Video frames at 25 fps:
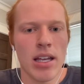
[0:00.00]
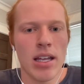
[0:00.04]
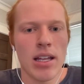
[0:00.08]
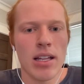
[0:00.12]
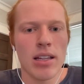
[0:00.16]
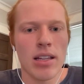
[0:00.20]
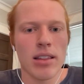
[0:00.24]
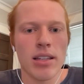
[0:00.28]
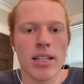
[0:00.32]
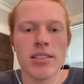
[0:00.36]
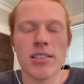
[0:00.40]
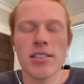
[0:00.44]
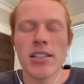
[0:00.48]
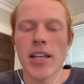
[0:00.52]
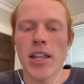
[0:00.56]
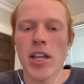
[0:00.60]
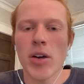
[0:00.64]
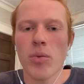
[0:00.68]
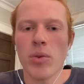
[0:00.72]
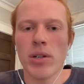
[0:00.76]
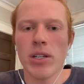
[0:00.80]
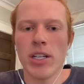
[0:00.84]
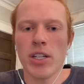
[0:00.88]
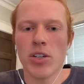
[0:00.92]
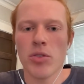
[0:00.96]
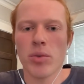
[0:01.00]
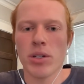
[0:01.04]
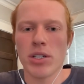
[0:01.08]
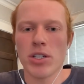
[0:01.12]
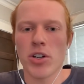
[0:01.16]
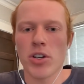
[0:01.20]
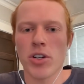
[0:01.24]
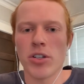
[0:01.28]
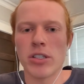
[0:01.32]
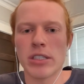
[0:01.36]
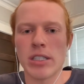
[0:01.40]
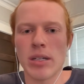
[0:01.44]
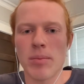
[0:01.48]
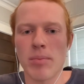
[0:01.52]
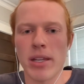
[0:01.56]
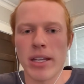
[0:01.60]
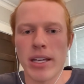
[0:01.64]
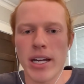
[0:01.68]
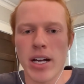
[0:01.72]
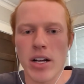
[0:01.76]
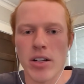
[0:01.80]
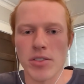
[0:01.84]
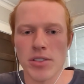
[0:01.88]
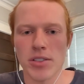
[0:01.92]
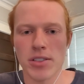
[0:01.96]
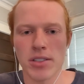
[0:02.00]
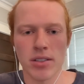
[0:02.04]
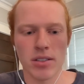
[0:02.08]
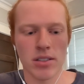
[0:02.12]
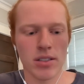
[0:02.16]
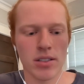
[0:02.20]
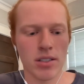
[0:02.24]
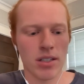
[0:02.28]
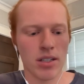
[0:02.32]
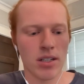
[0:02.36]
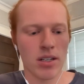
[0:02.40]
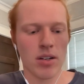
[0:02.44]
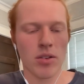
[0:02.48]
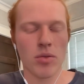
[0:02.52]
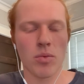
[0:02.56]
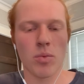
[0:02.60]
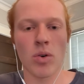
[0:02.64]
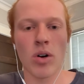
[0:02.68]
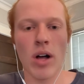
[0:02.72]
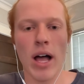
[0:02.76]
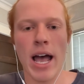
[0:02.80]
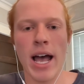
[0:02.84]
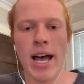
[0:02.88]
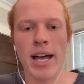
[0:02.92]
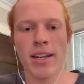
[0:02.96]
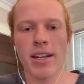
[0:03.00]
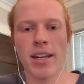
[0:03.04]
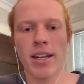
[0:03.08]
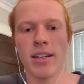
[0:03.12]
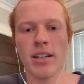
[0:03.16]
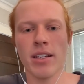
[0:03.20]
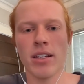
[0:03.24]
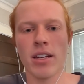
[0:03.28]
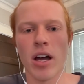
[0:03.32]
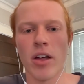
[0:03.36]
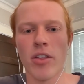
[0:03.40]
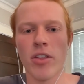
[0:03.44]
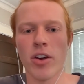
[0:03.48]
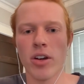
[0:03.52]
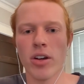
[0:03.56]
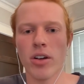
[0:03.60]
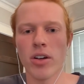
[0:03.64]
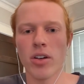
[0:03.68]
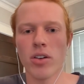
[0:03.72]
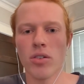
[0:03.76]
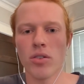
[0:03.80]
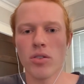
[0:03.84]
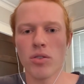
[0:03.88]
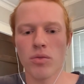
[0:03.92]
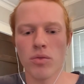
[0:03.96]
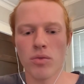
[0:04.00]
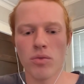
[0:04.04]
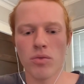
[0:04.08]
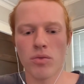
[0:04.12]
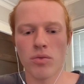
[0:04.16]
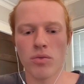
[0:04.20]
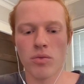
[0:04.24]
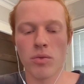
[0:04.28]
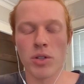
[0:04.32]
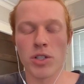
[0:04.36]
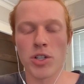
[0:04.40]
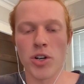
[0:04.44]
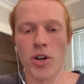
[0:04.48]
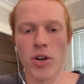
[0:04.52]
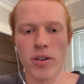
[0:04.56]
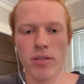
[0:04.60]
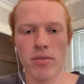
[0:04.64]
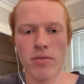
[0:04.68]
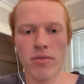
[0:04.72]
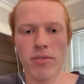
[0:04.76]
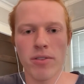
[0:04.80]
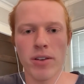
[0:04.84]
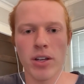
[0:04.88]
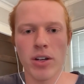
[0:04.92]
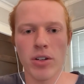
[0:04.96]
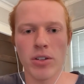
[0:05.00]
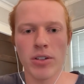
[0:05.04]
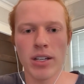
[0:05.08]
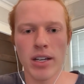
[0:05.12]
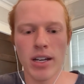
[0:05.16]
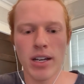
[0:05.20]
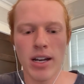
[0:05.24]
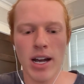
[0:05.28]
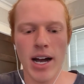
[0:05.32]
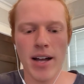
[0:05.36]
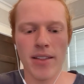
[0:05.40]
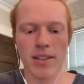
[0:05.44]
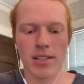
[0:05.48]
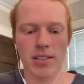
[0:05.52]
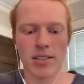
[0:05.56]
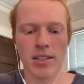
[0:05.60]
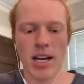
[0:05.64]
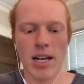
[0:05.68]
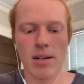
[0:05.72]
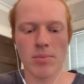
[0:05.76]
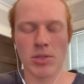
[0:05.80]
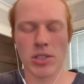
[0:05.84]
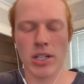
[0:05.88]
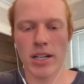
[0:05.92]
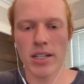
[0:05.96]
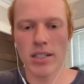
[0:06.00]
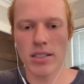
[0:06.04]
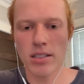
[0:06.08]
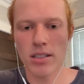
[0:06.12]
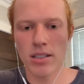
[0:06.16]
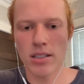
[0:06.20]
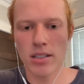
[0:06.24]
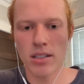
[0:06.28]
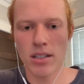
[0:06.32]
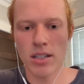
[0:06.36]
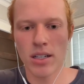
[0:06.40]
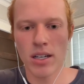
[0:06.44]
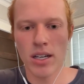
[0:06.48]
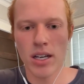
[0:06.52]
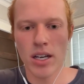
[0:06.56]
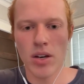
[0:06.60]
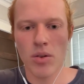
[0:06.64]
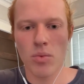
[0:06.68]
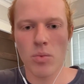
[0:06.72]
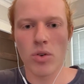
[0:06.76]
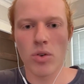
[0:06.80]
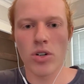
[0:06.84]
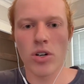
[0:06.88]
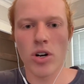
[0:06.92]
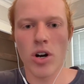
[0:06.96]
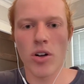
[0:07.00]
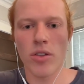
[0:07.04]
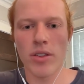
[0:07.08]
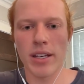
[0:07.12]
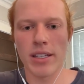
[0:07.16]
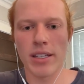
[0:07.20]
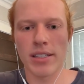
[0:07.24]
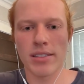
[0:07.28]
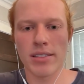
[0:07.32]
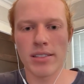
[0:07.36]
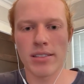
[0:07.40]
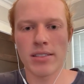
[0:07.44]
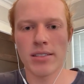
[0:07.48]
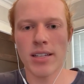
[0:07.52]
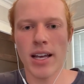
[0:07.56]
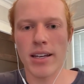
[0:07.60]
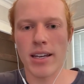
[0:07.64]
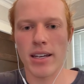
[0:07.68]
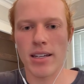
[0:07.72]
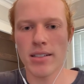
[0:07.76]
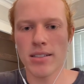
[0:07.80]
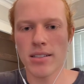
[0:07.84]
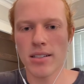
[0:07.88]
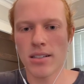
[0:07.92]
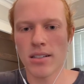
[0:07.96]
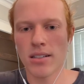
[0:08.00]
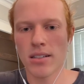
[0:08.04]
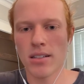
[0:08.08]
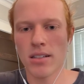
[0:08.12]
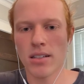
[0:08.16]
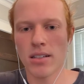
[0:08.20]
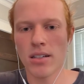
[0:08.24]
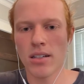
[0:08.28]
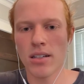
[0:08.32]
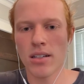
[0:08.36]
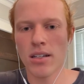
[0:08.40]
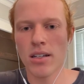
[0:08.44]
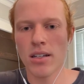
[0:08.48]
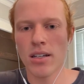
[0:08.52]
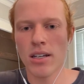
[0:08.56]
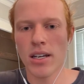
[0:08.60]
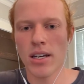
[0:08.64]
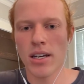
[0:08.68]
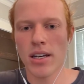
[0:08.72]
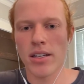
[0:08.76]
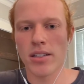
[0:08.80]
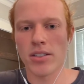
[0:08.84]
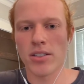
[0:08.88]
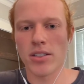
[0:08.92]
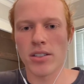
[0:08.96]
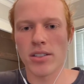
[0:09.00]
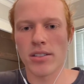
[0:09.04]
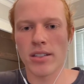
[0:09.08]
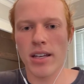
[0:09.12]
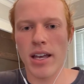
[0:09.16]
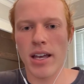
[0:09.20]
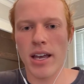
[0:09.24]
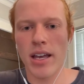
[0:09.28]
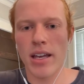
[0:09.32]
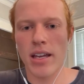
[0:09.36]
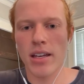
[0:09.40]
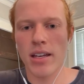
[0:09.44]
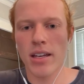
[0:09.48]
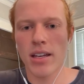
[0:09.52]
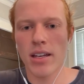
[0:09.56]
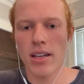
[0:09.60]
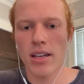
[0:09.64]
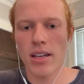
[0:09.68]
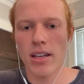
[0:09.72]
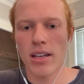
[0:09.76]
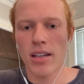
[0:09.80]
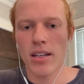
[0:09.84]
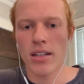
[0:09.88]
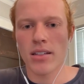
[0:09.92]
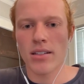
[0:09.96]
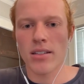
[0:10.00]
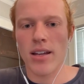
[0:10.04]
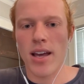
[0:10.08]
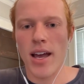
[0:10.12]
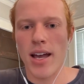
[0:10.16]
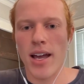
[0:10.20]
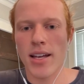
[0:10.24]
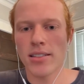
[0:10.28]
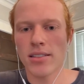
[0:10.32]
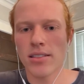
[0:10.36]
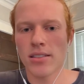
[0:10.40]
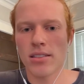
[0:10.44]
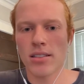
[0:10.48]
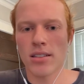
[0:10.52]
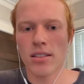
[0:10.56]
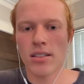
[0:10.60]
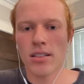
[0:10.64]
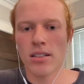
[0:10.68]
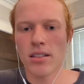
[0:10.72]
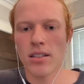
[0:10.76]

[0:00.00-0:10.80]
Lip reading: Let's say that we need to return something else. We'll add another return field on this object. We'll call this second, just say test.